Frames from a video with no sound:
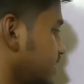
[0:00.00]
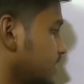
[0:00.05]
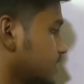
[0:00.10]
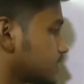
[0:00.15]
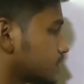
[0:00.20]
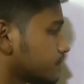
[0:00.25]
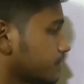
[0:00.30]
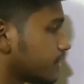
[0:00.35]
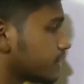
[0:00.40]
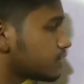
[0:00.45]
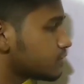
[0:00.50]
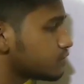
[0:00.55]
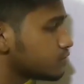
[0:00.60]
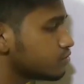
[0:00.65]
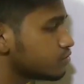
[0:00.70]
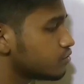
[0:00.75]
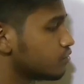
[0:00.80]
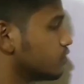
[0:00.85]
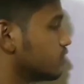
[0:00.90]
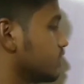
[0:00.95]
x bar
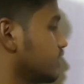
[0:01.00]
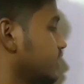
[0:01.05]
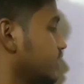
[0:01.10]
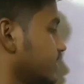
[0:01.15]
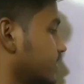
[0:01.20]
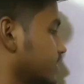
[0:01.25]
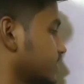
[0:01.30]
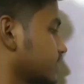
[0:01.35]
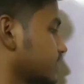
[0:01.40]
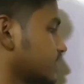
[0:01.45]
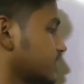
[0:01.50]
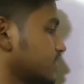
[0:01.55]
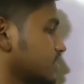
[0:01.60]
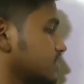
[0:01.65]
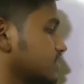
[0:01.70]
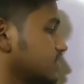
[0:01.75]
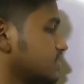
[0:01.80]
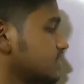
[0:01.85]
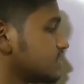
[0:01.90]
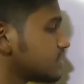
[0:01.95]
to x,
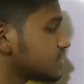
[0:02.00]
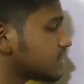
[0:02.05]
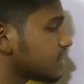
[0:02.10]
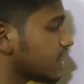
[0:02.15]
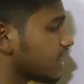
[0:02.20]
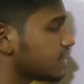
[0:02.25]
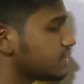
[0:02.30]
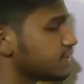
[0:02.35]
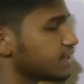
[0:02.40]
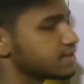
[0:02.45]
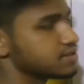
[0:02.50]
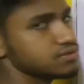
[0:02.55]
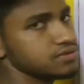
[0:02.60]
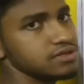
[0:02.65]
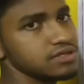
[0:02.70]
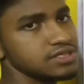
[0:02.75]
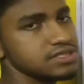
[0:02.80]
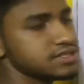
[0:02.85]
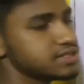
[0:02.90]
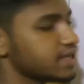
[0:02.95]
this line
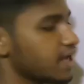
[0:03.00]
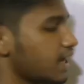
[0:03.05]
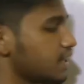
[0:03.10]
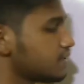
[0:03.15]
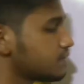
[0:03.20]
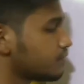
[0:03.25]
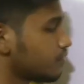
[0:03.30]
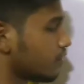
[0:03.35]
actually stand